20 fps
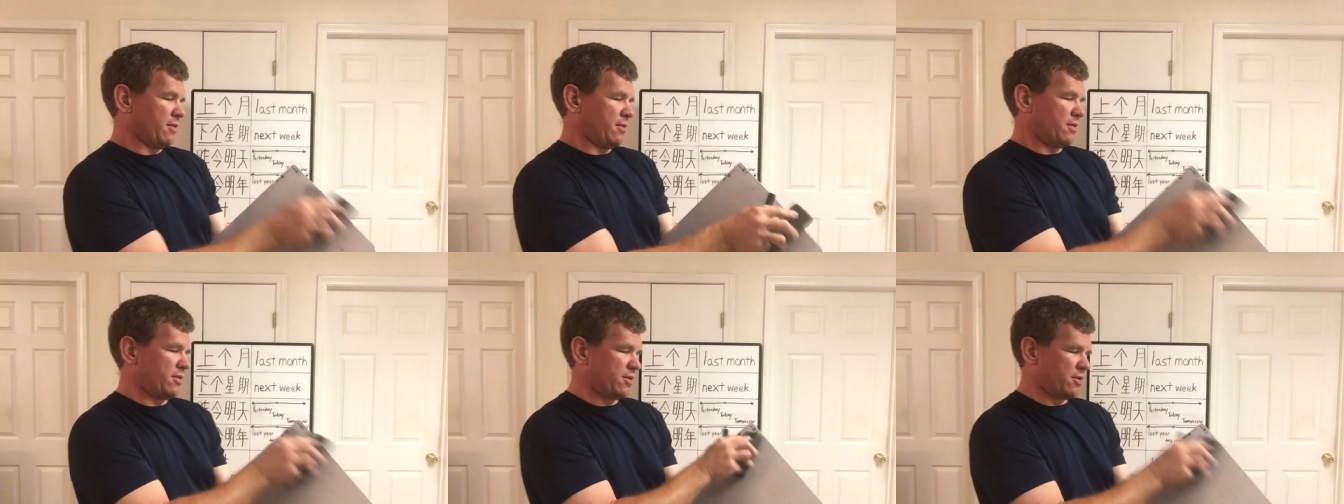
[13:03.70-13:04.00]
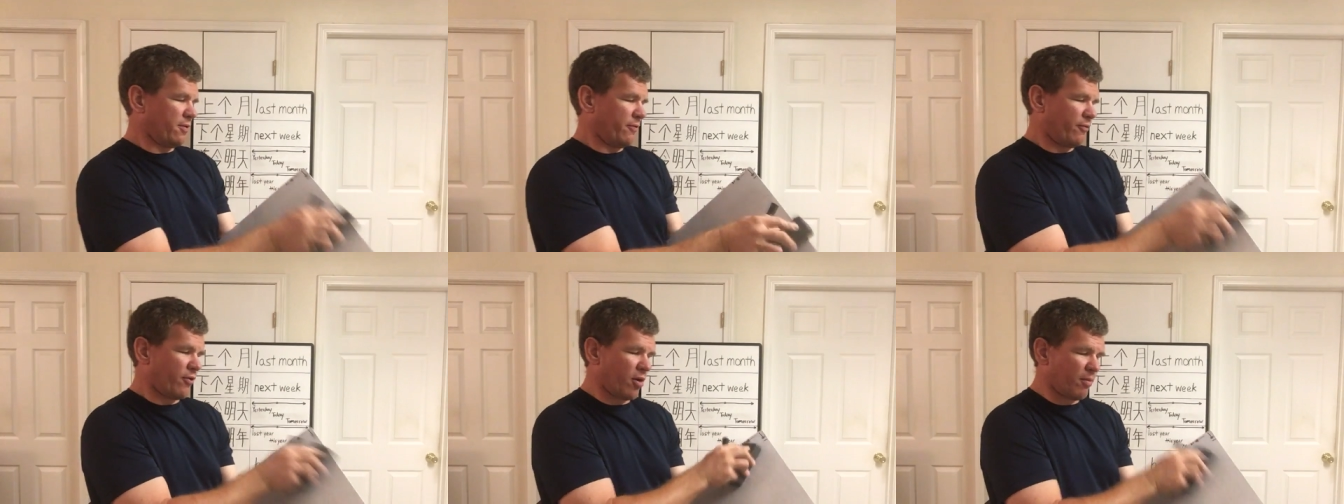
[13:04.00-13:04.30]
Now,
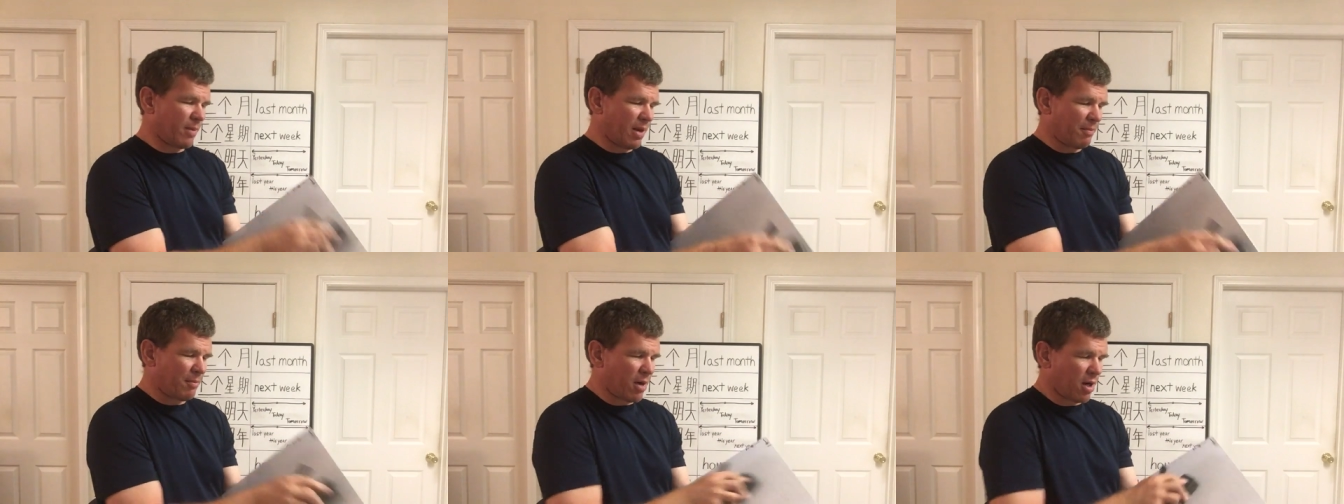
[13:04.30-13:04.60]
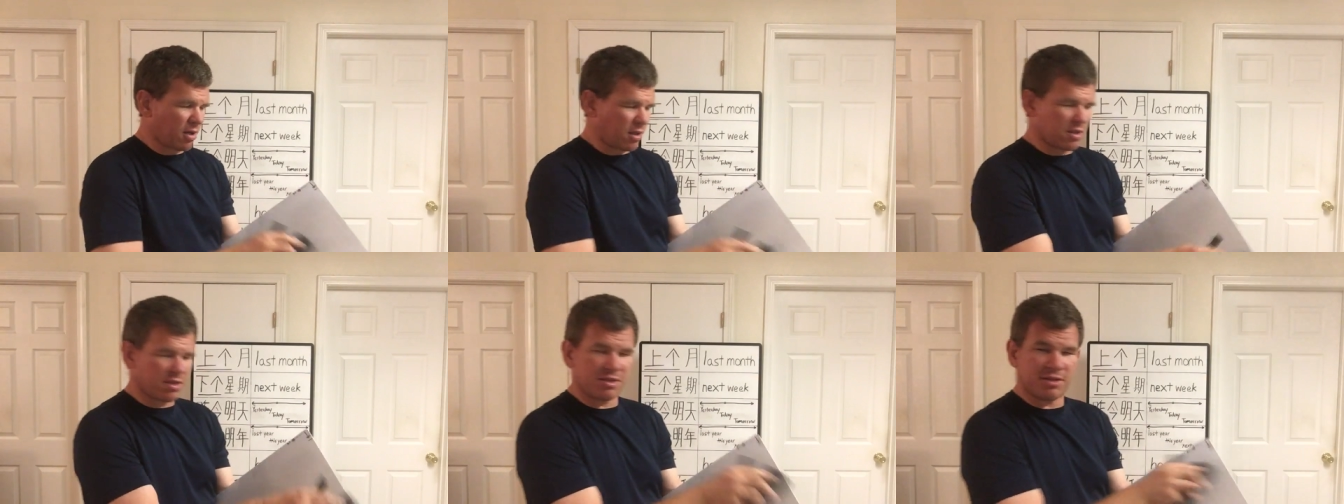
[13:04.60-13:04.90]
so far my
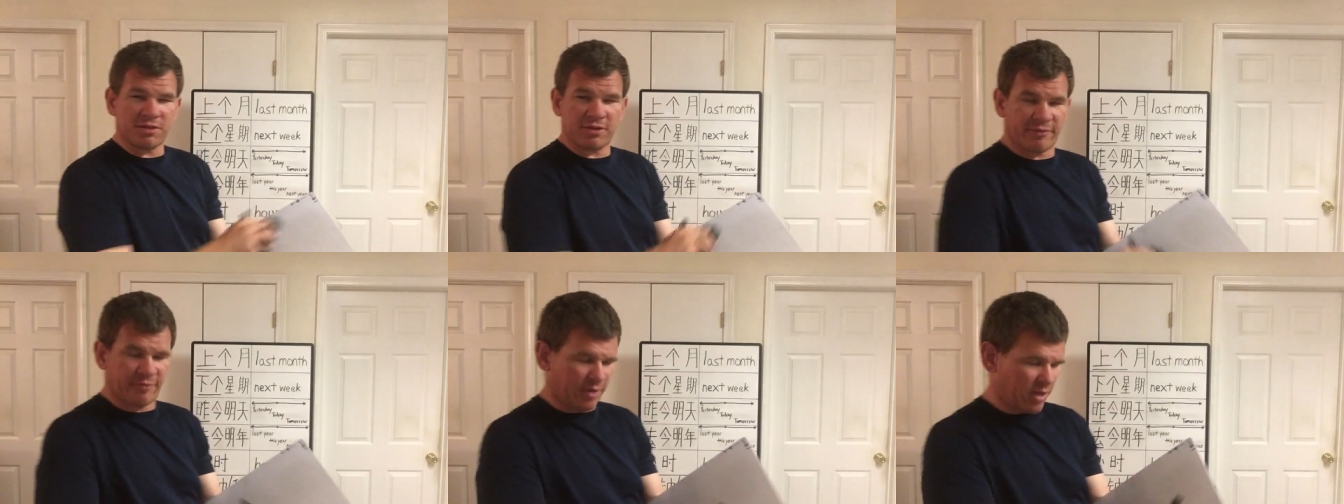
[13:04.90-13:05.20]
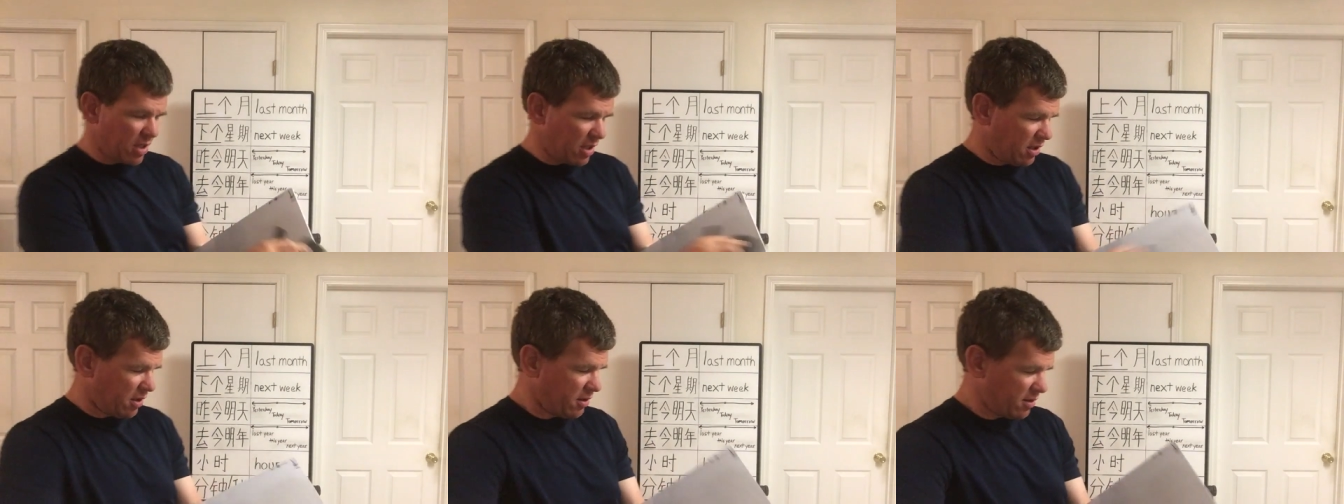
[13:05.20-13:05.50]
marker's doing
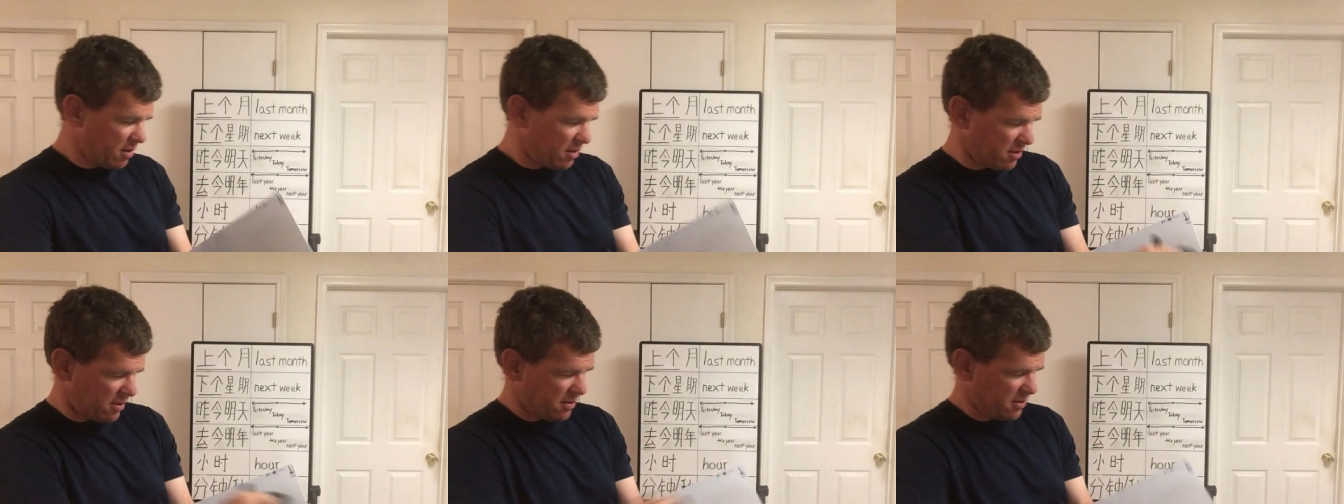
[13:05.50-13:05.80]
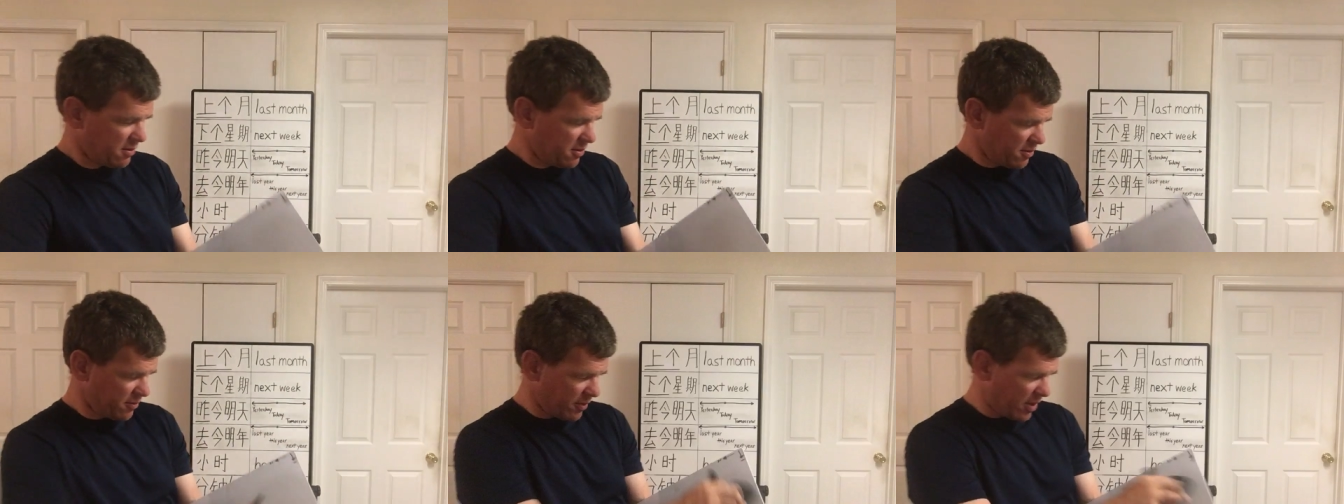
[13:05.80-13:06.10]
very good.
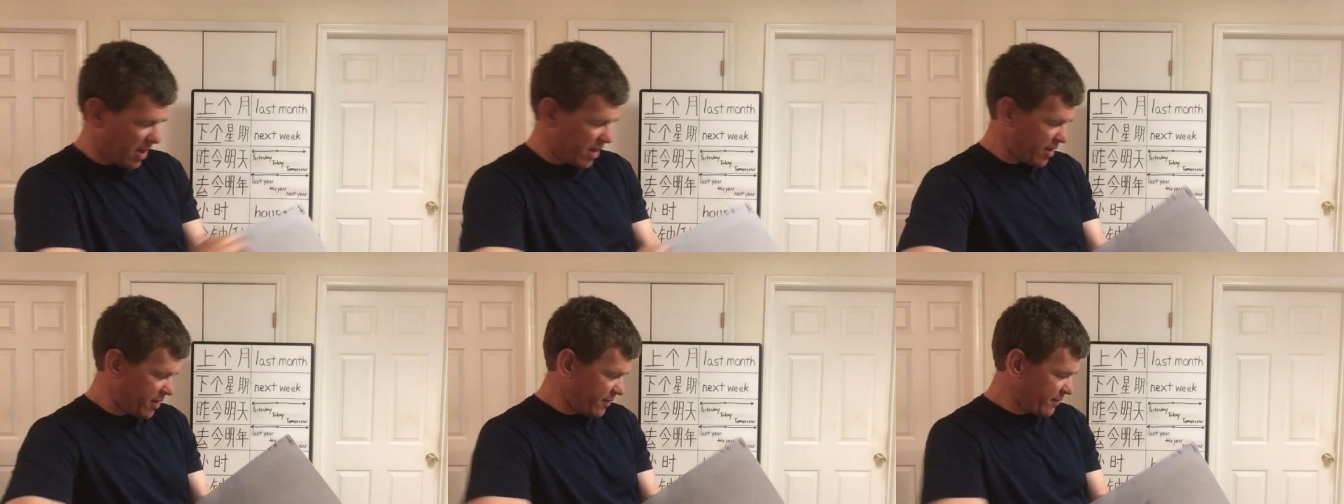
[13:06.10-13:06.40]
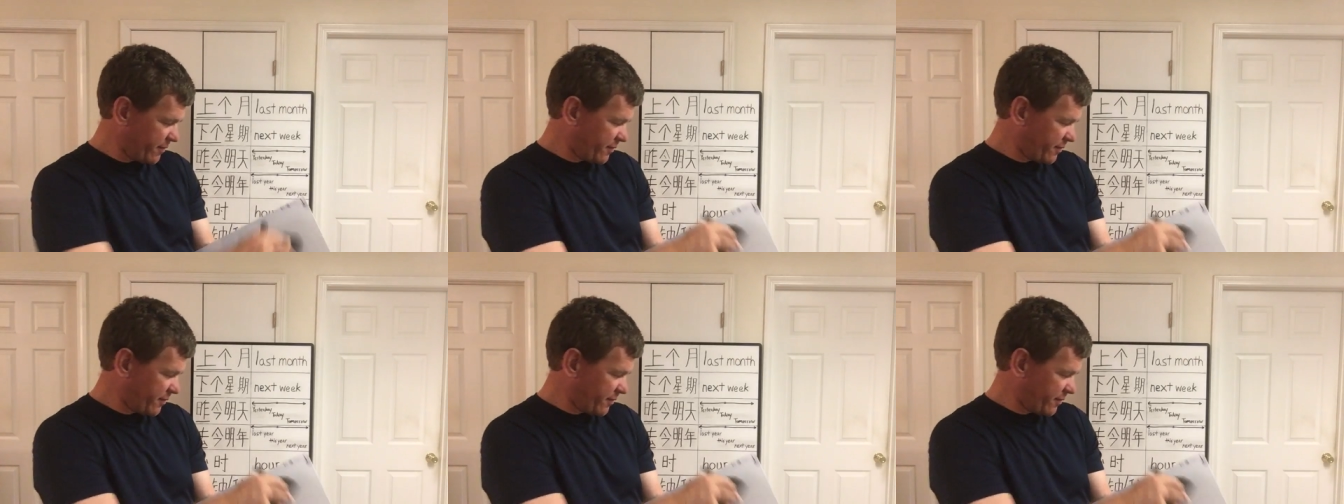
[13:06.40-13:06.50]
All right.